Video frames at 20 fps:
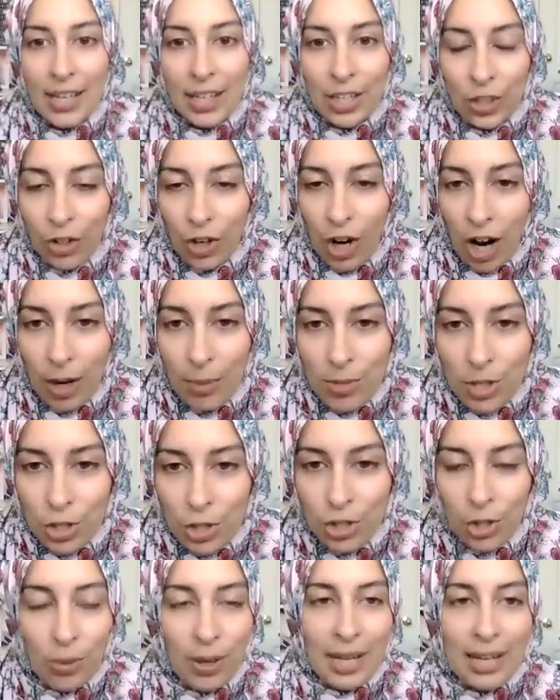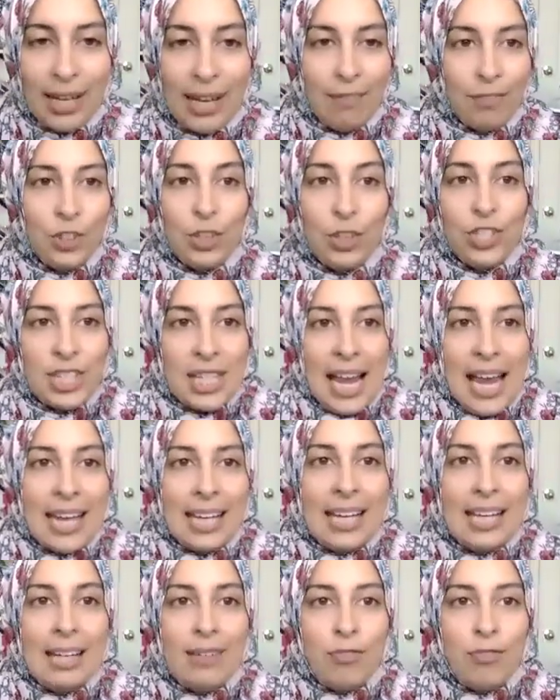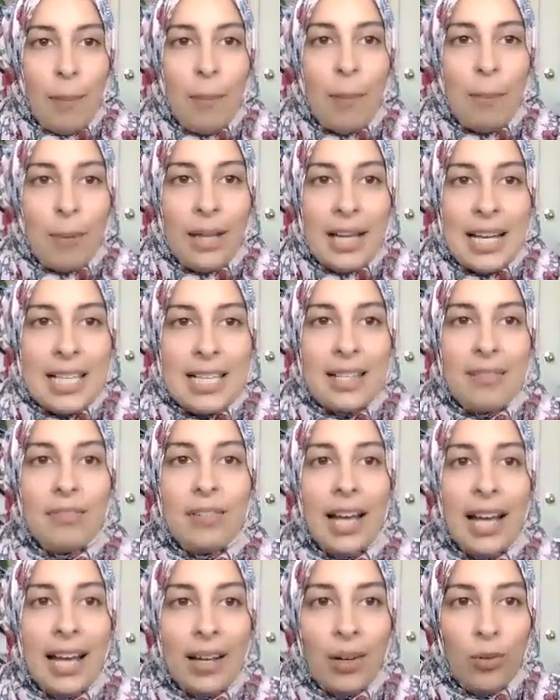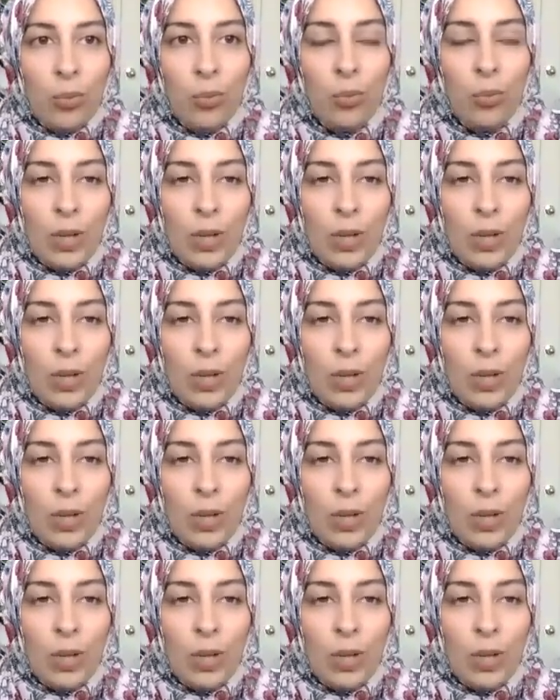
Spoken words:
your arms are showing, if they're saying it from a place of like,